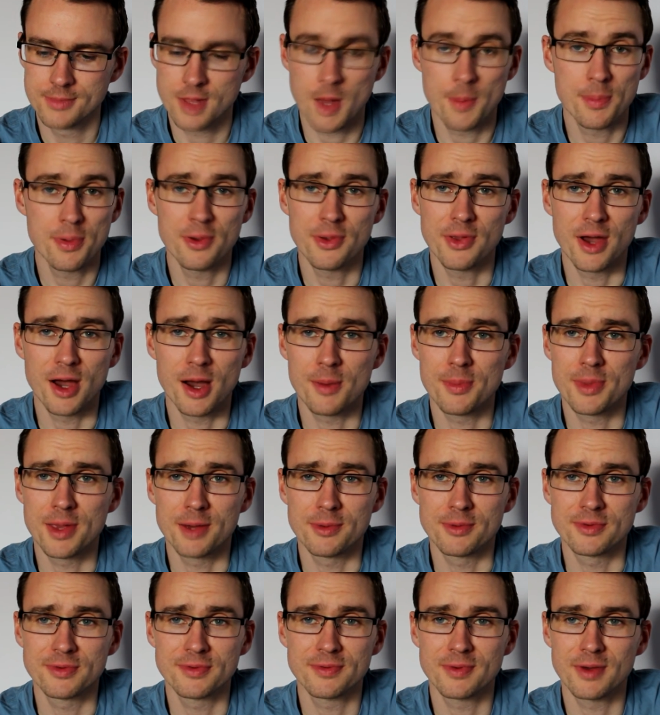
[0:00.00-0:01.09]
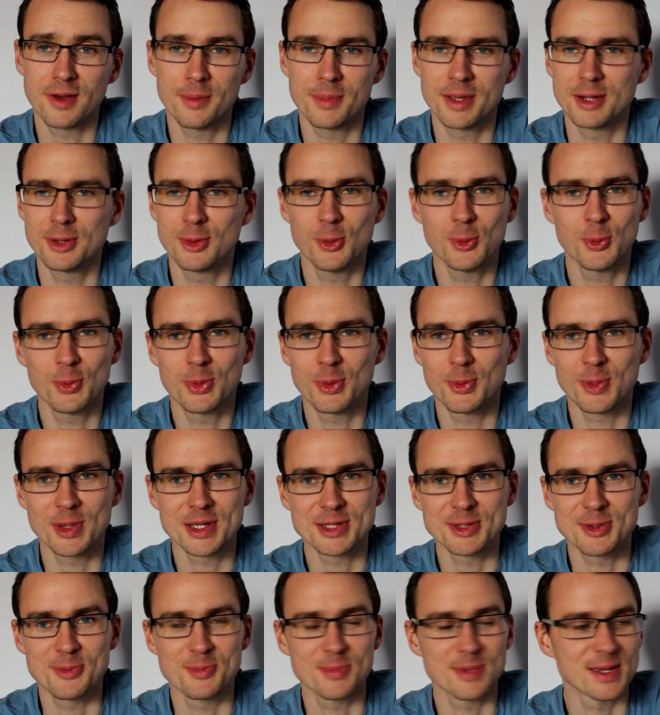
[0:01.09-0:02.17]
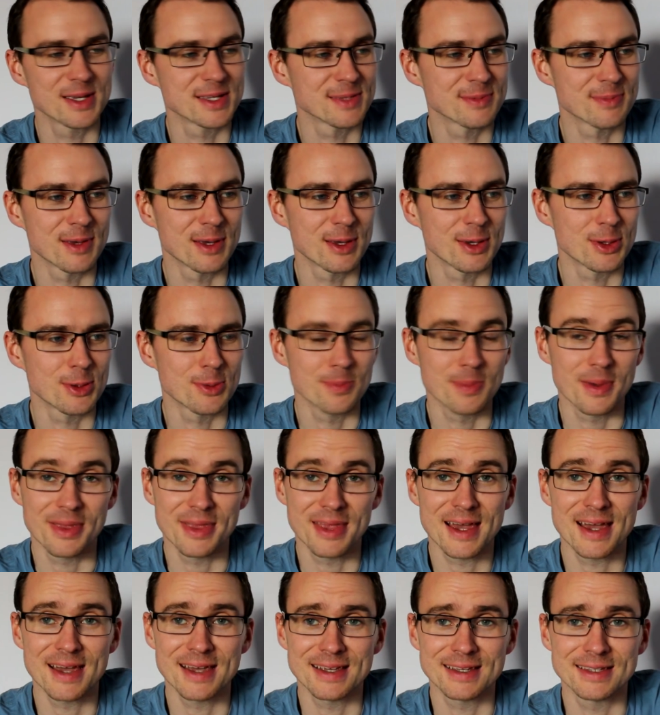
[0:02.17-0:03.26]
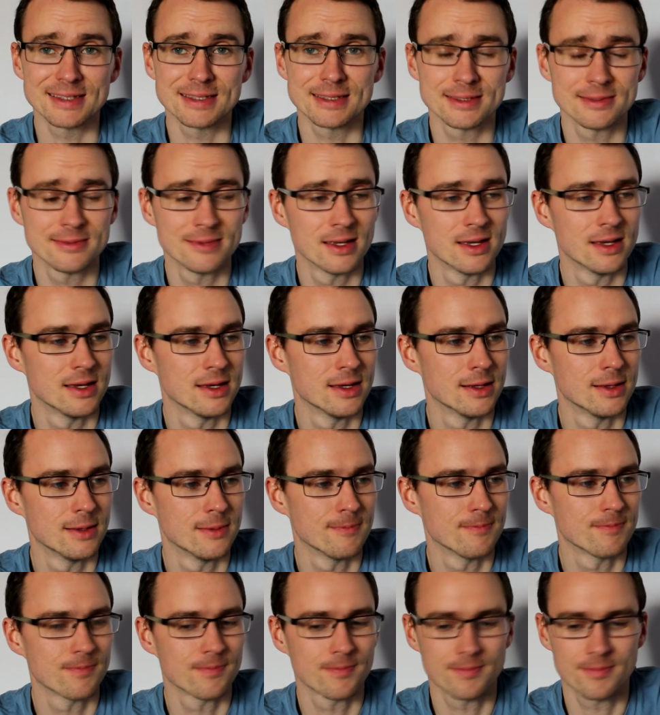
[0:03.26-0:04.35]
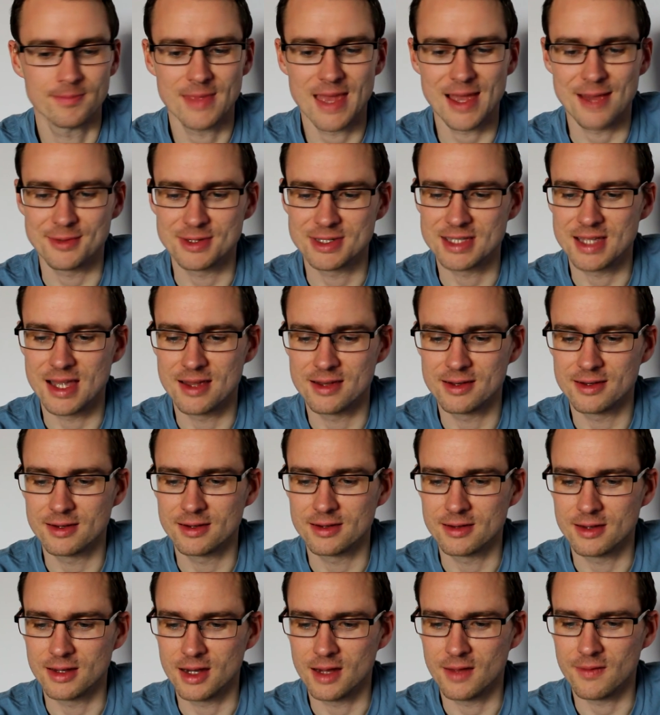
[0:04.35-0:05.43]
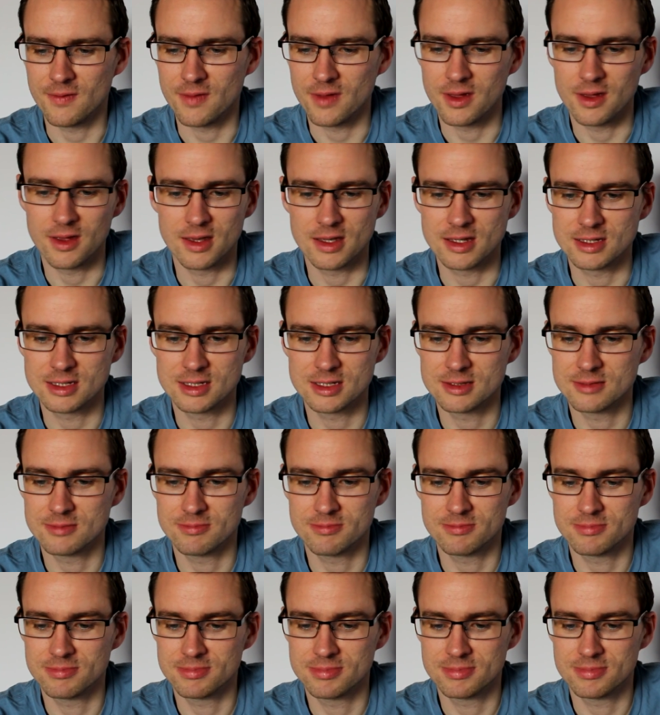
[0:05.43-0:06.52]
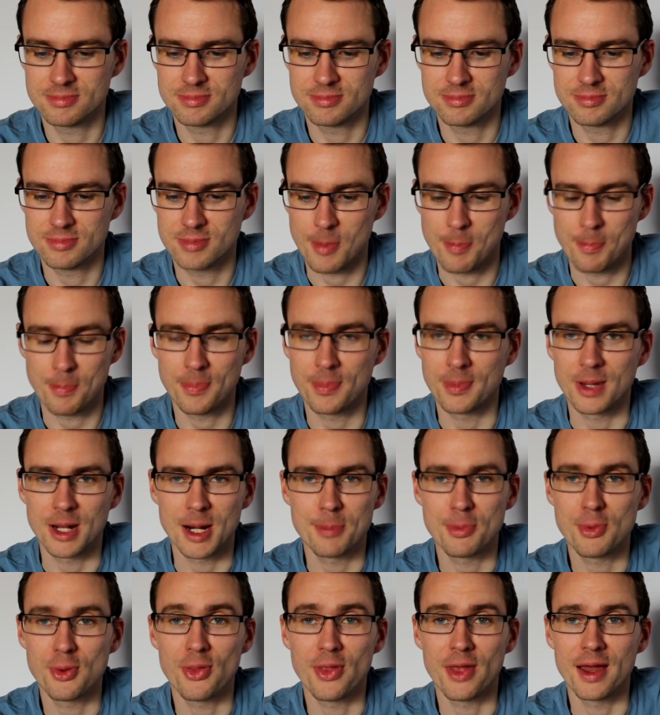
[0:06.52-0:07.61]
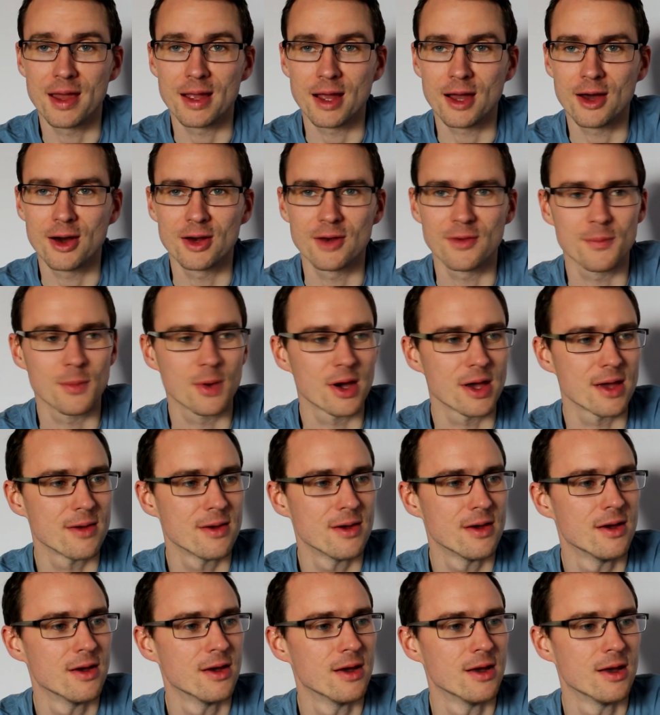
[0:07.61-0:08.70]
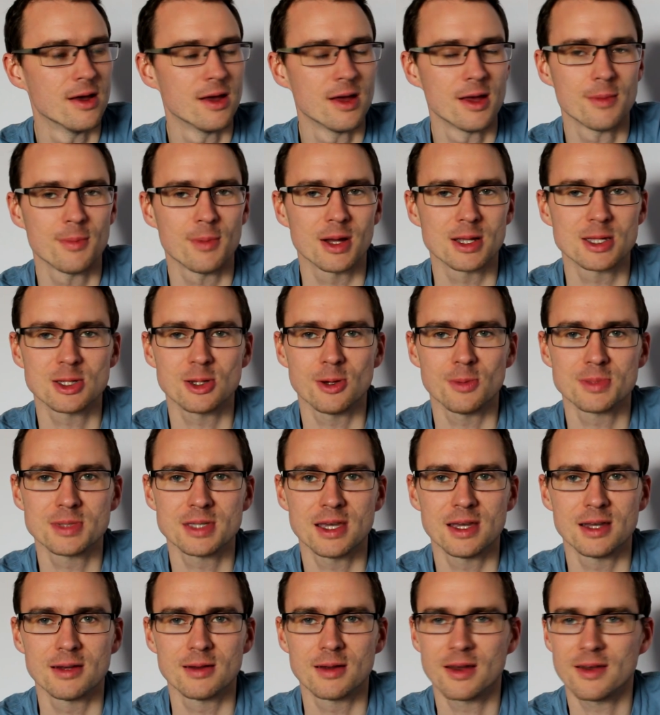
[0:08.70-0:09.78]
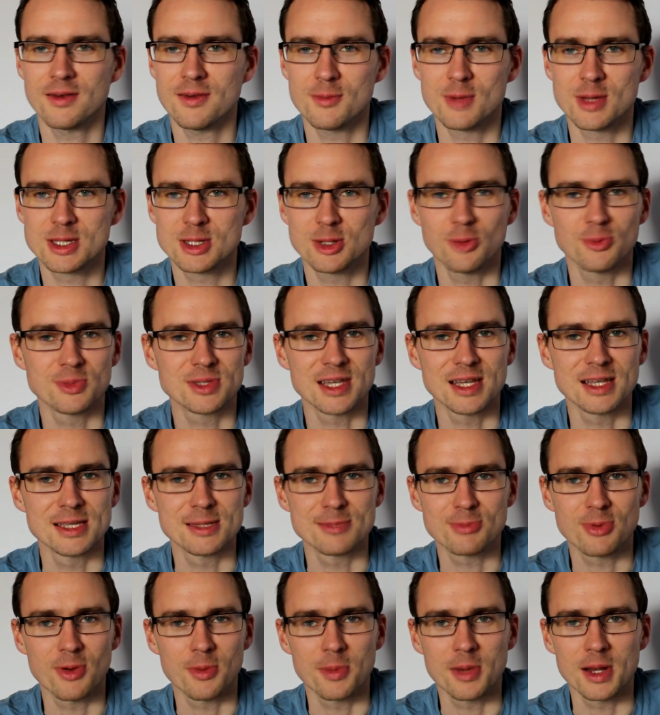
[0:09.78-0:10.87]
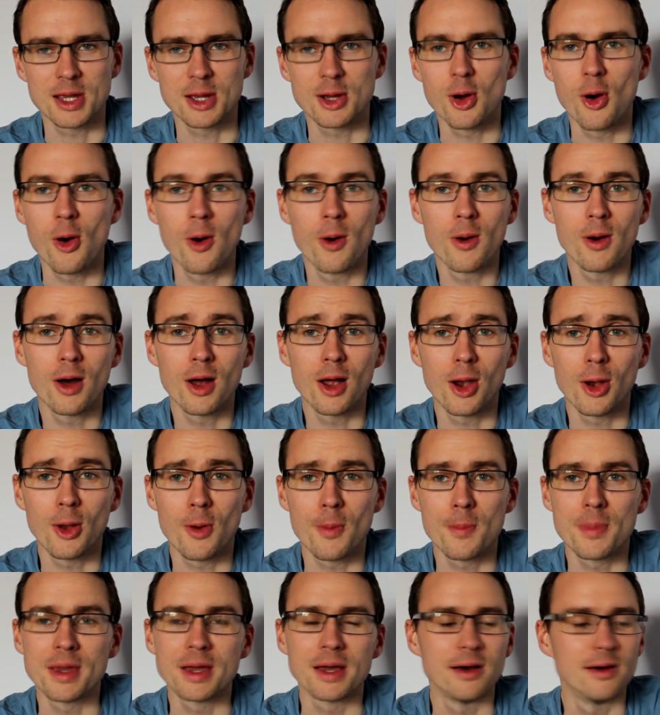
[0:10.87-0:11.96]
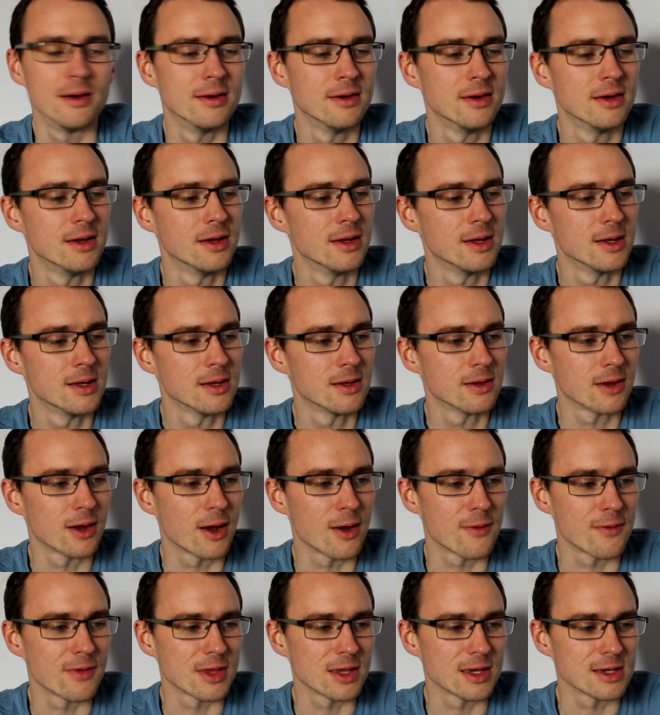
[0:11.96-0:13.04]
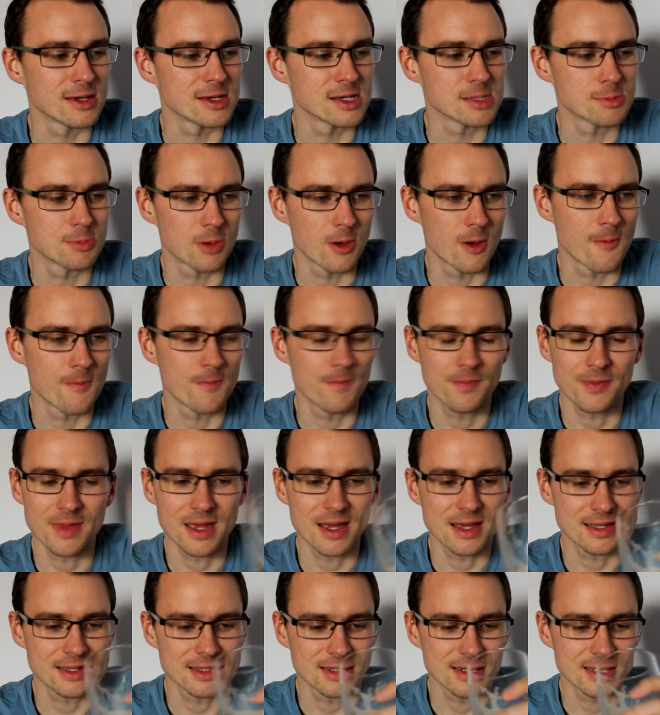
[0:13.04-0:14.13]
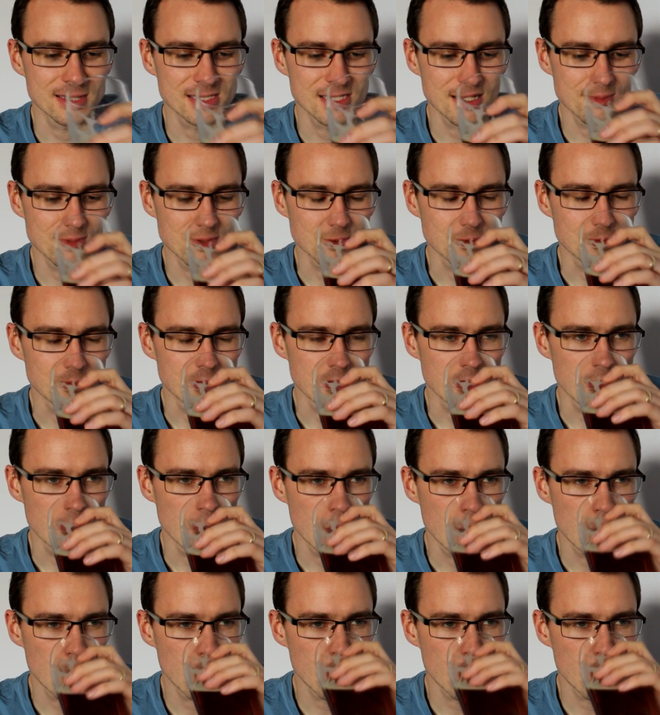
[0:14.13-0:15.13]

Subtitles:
I put that up there with, I mean, all the Western beers have been good, but that is outstanding. I love that. That's, I'm going to put that in kind of my top 10. I think my top 10 has probably got a lot bigger over the years, but that is an exceptional beer.